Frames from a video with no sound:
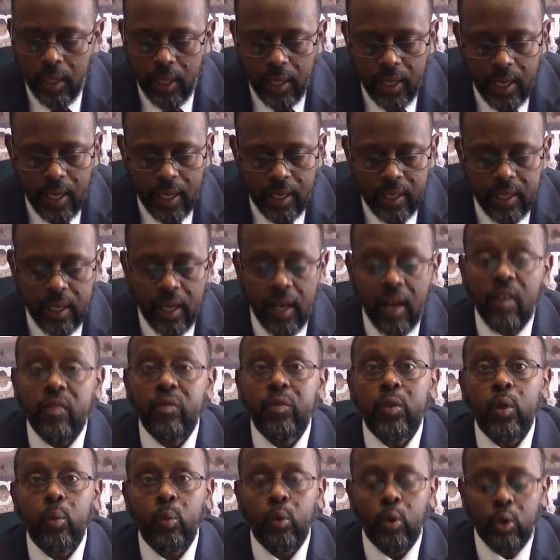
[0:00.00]
and
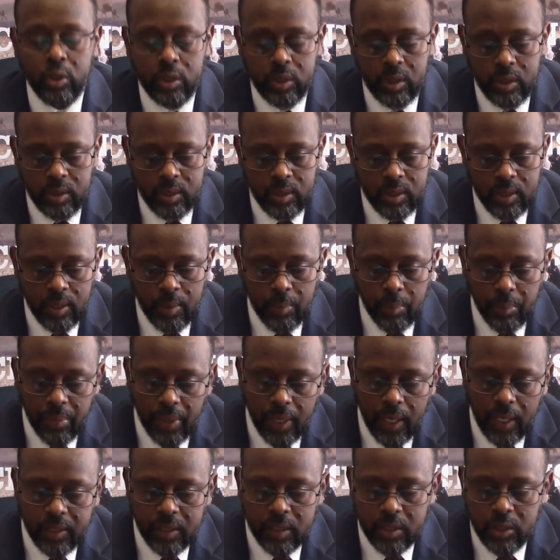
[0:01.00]
afterward
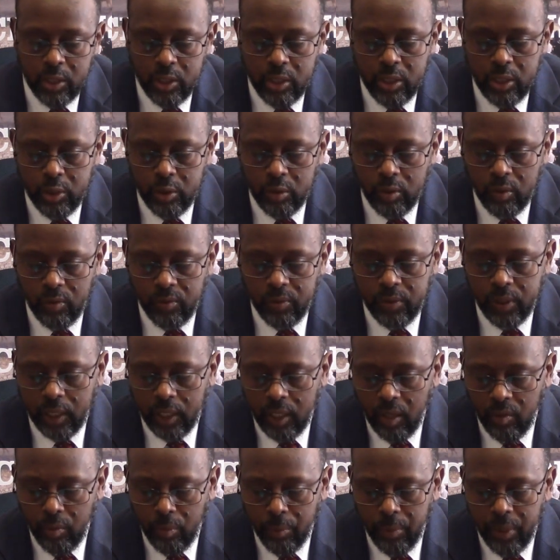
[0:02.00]
by the decision of the
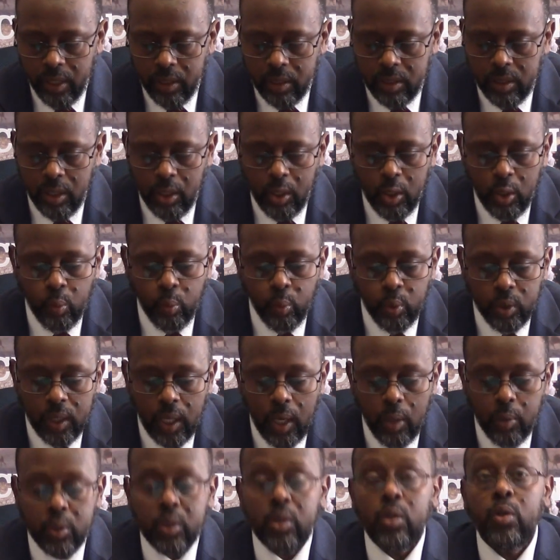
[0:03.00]
government
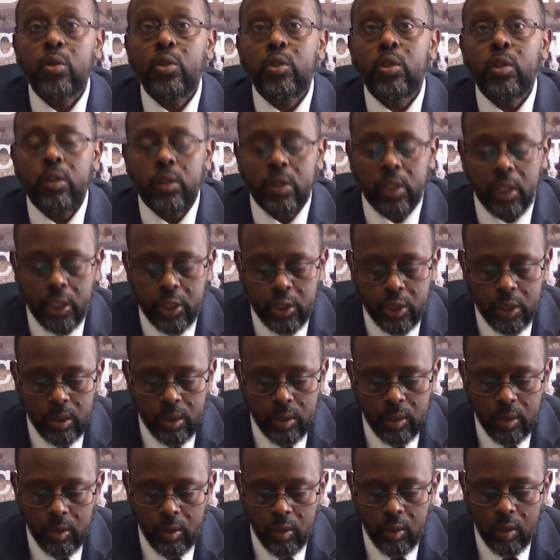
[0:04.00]
without
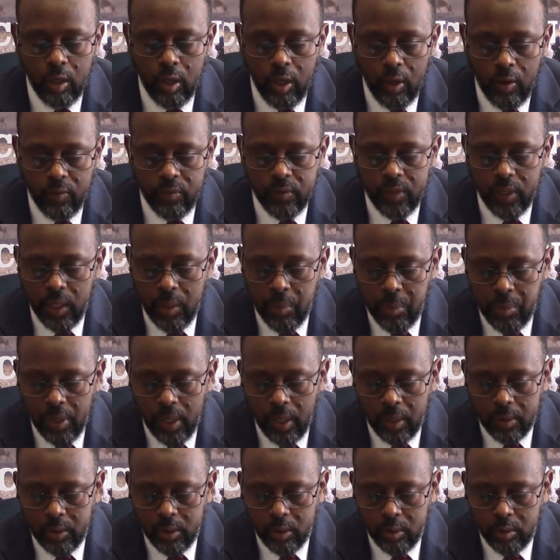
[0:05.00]
consultation of the
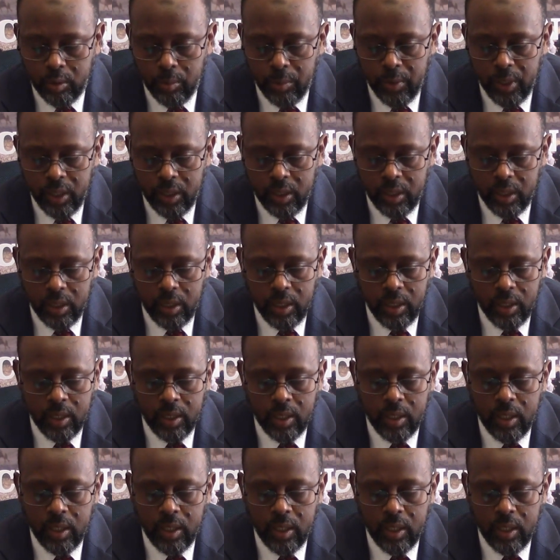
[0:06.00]
impacted community.